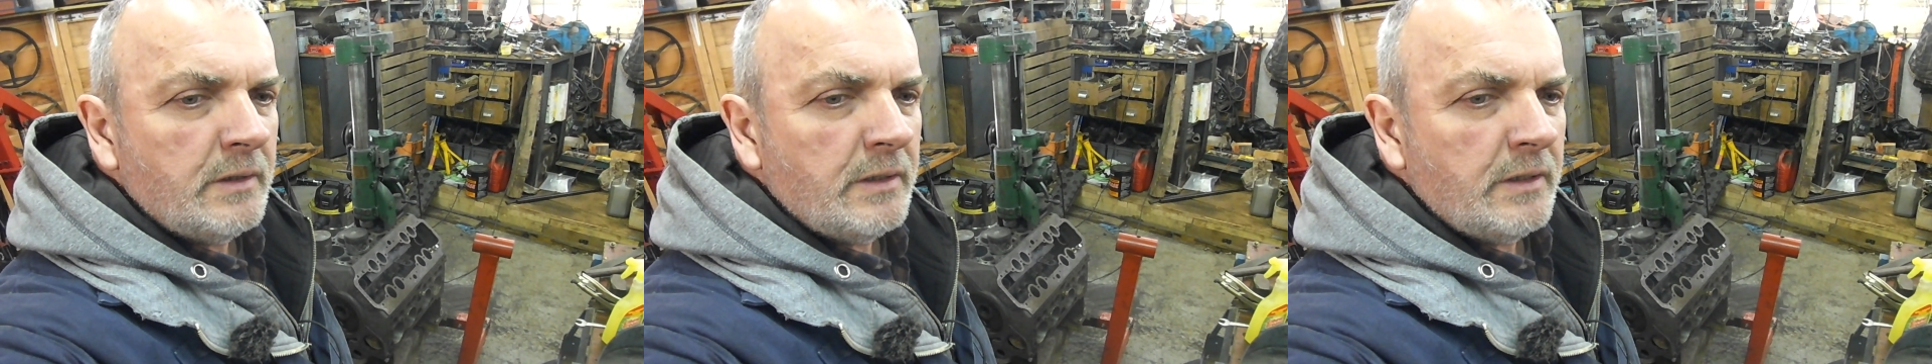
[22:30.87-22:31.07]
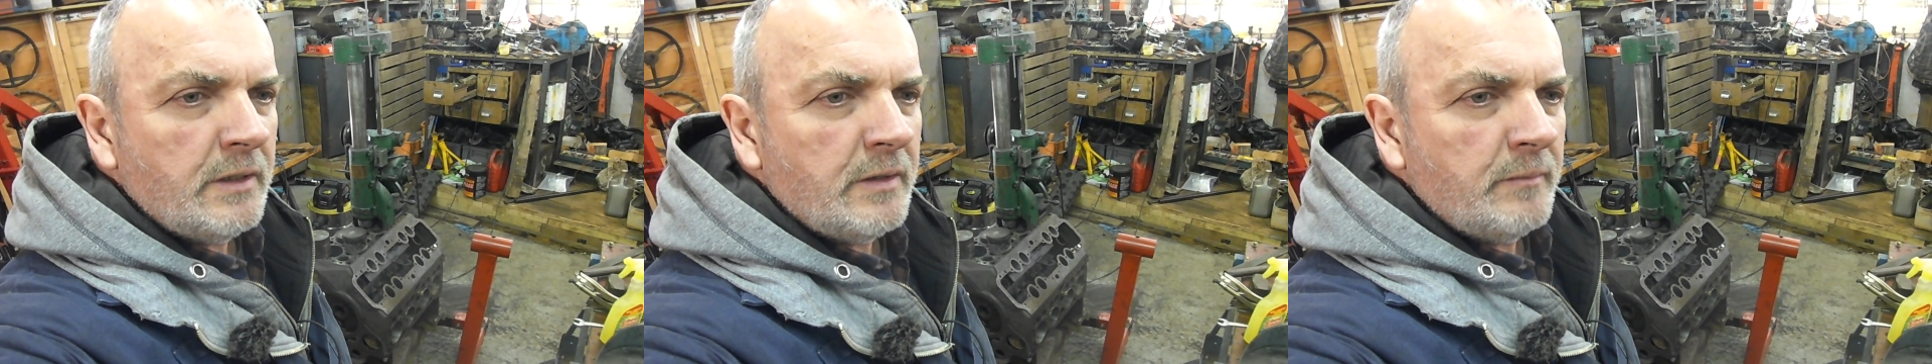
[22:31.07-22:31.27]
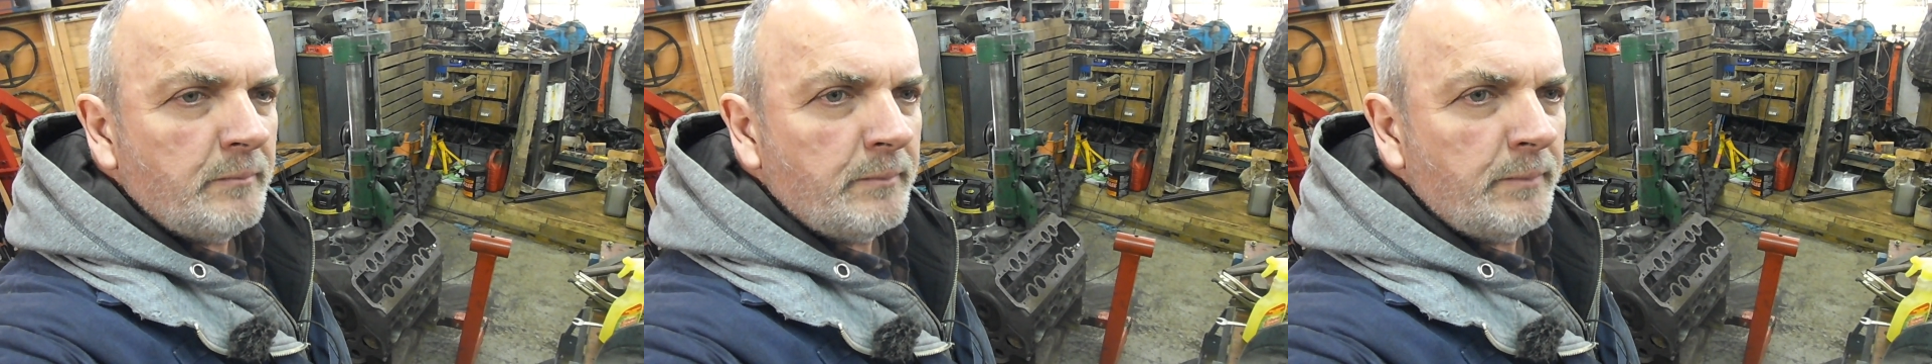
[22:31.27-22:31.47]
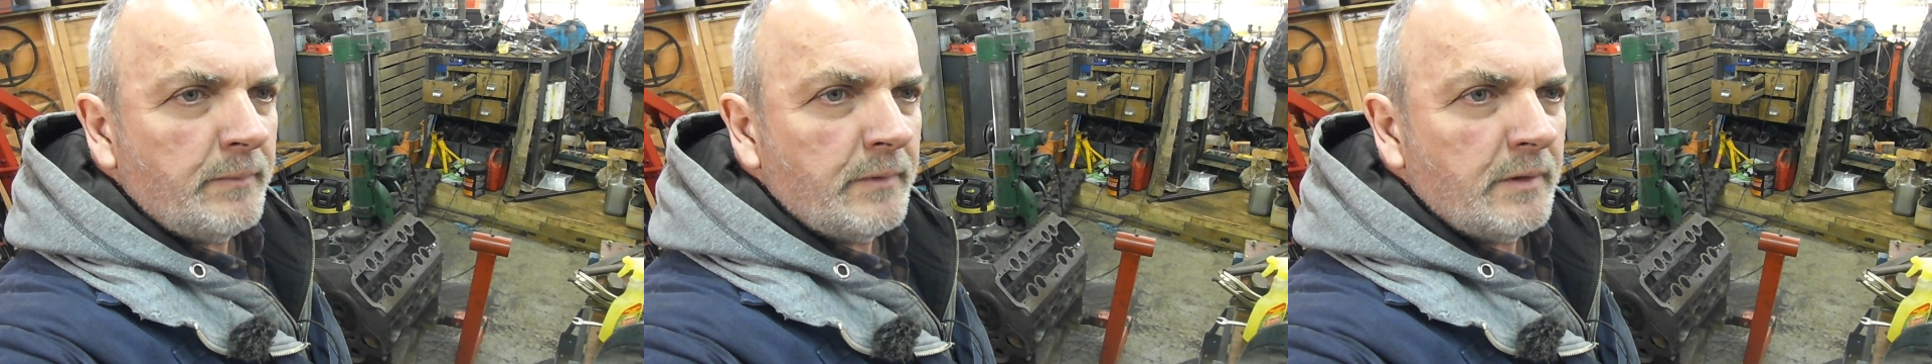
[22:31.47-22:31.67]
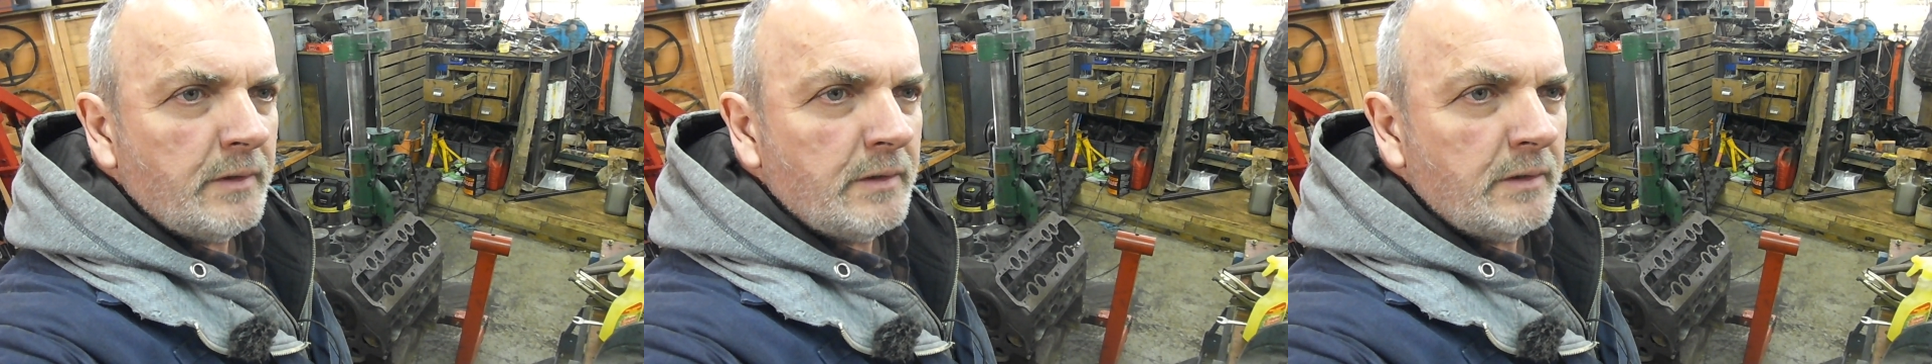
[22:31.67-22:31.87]

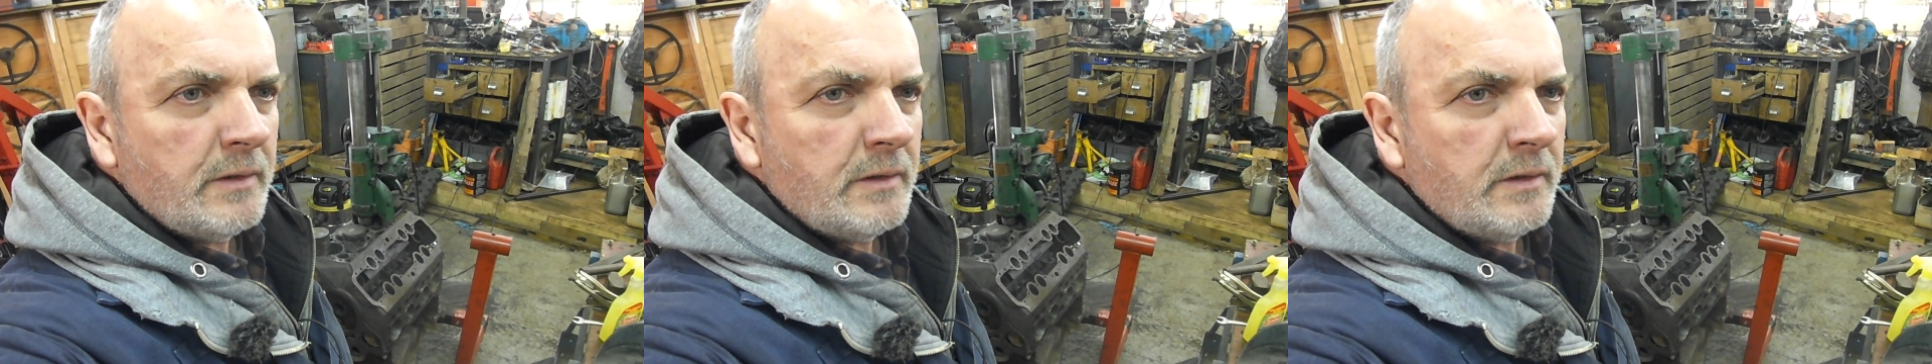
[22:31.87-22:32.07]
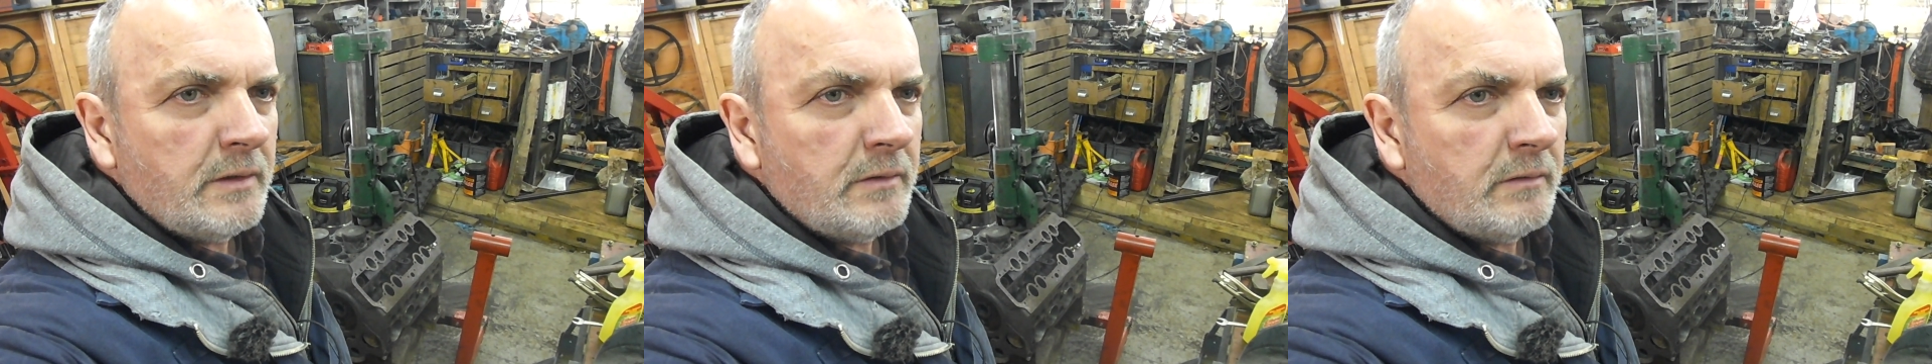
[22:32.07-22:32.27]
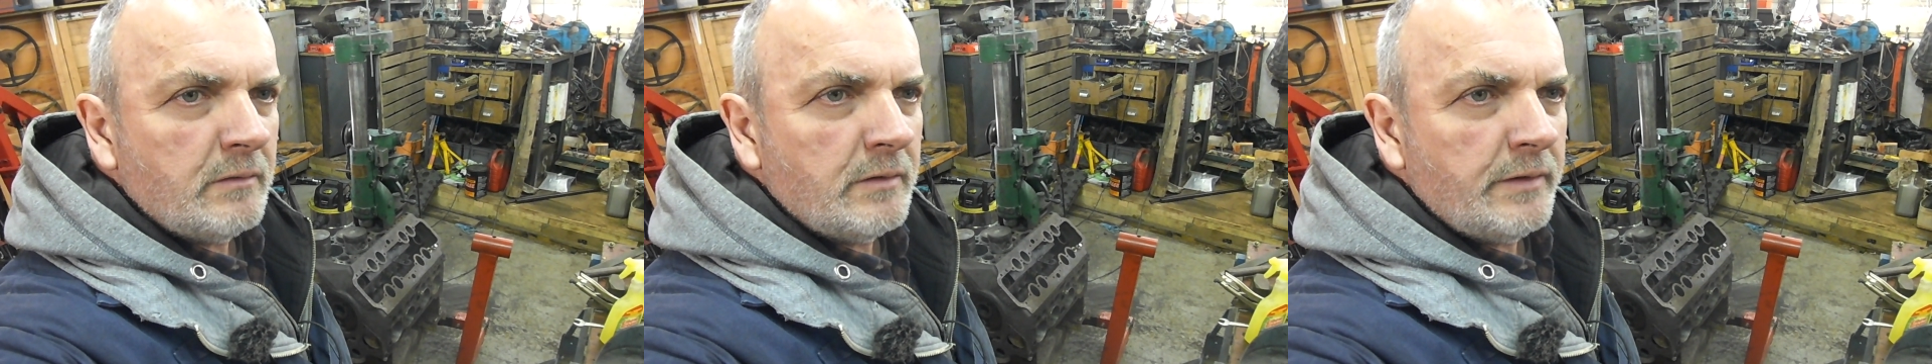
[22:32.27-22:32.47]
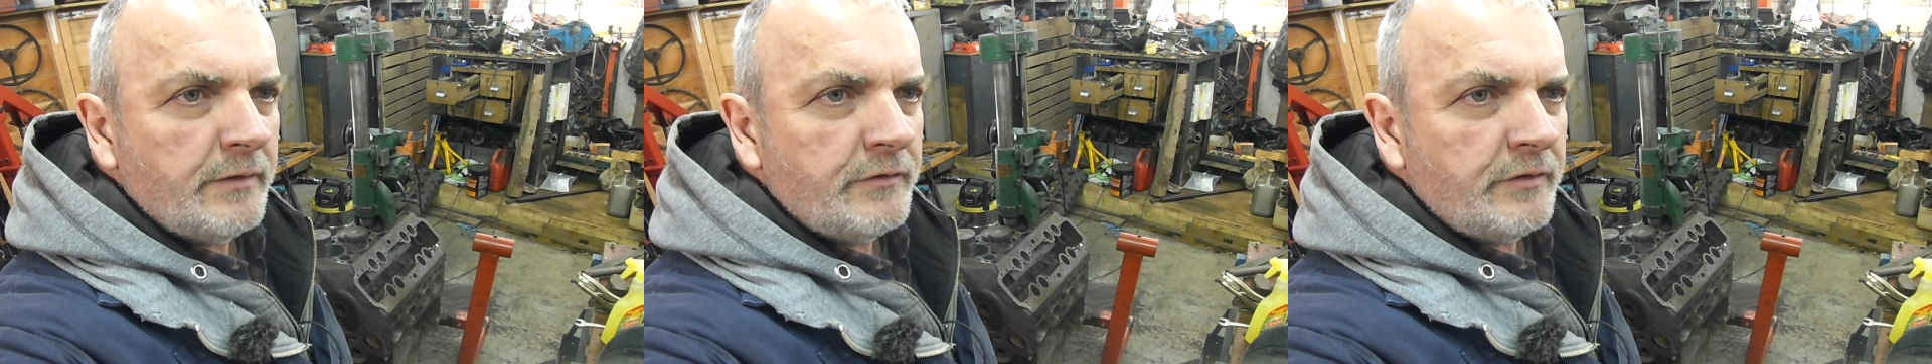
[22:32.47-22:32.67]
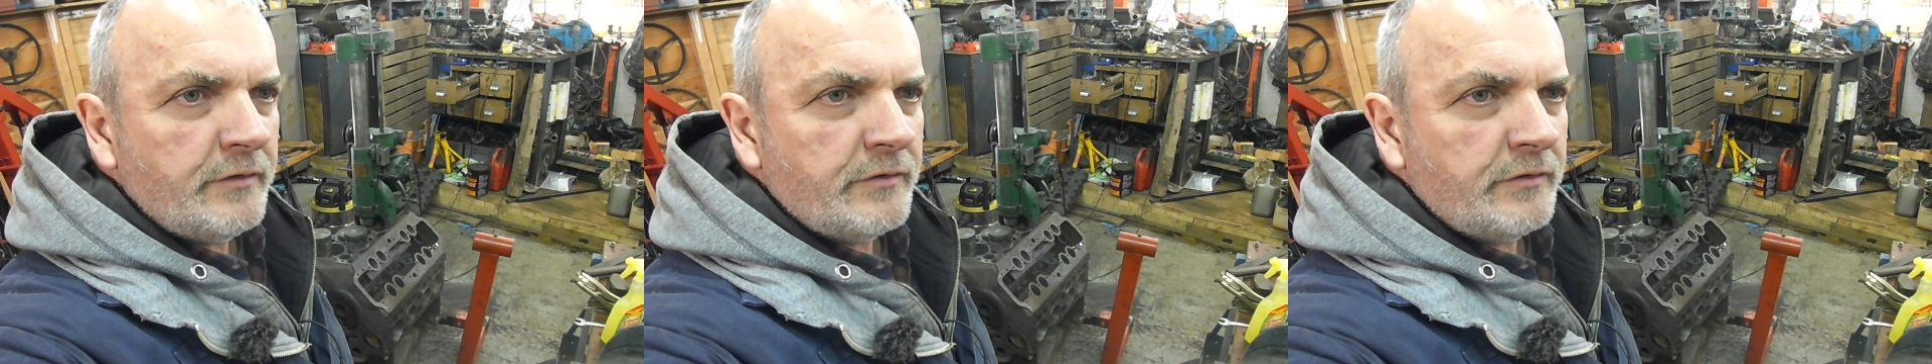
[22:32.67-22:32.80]
As